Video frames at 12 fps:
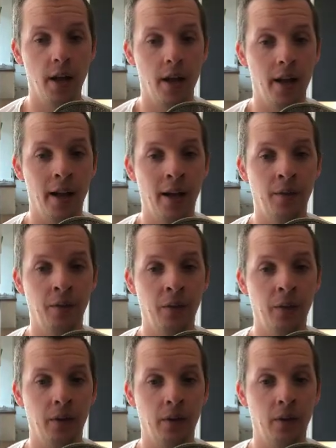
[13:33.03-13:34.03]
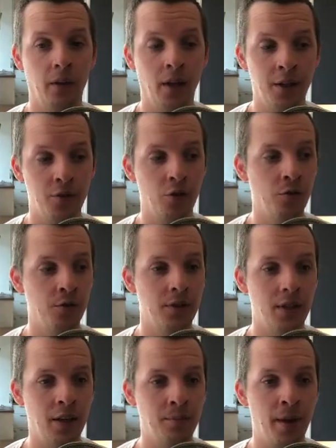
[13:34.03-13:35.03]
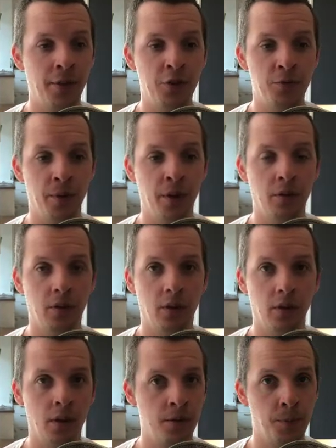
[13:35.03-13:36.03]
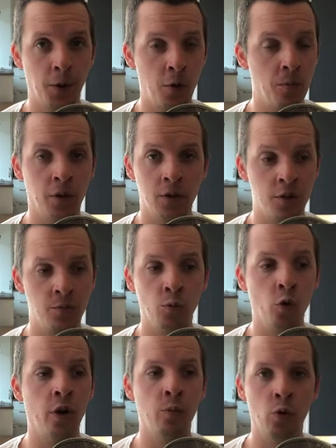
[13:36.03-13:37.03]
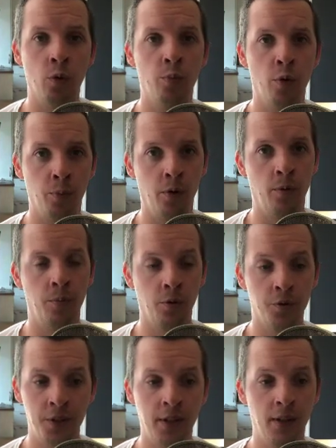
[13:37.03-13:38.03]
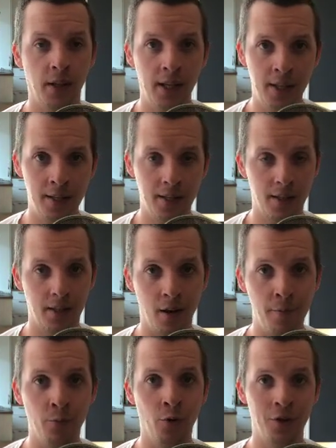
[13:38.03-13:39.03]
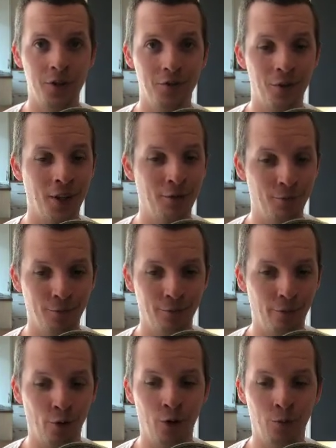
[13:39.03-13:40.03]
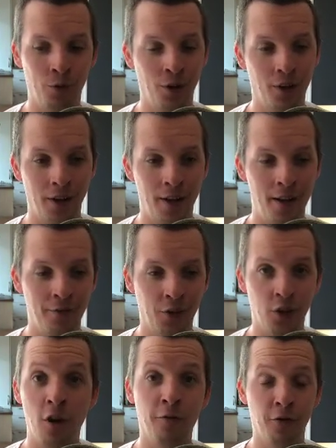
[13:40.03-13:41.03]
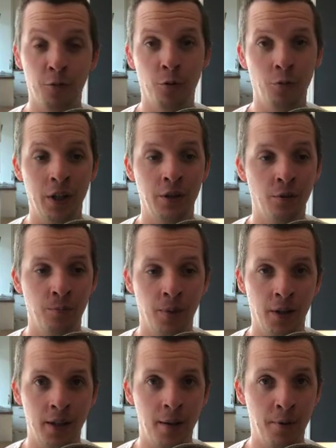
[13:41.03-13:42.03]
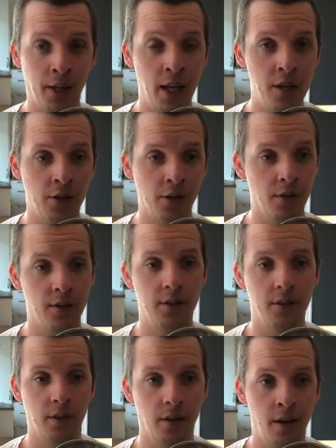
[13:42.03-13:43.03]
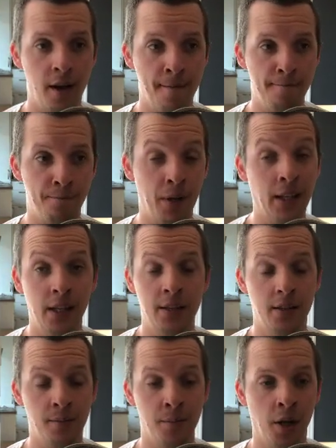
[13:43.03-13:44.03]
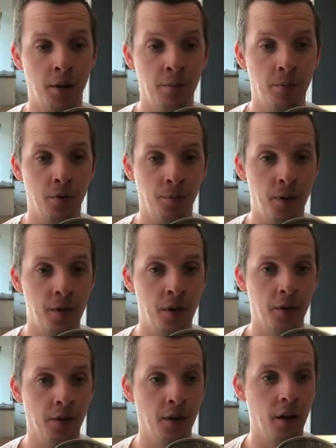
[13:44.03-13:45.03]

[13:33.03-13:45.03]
And external state management is becoming just more and more popular because it is a more straightforward and comfortable way to build applications, at least in my opinion.